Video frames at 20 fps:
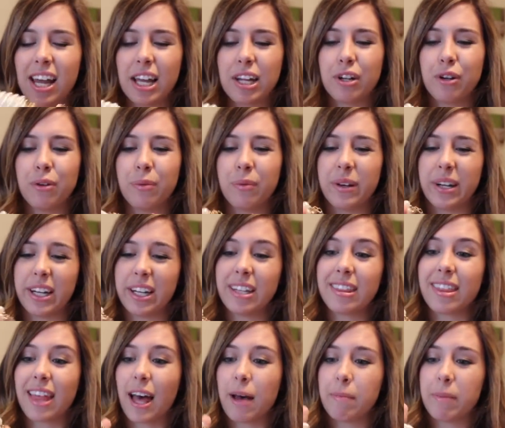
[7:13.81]
I don't wear
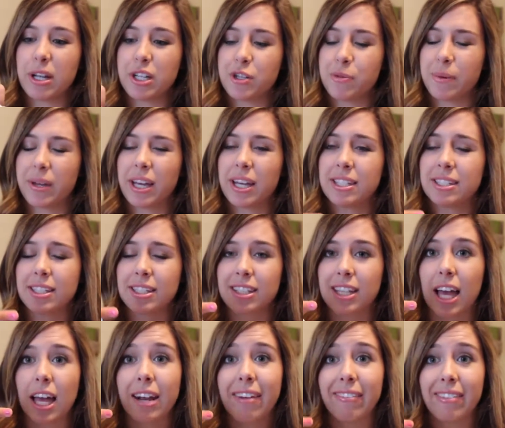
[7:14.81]
it that much because it's
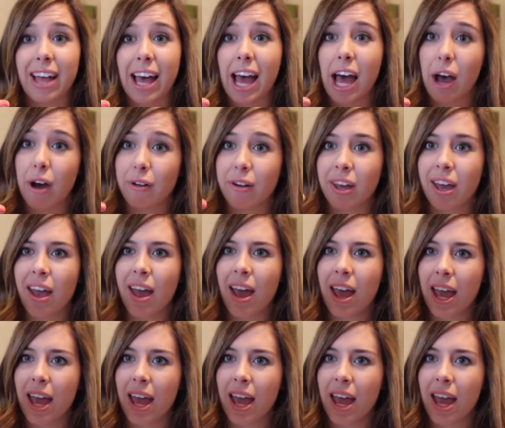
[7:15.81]
kind of loud,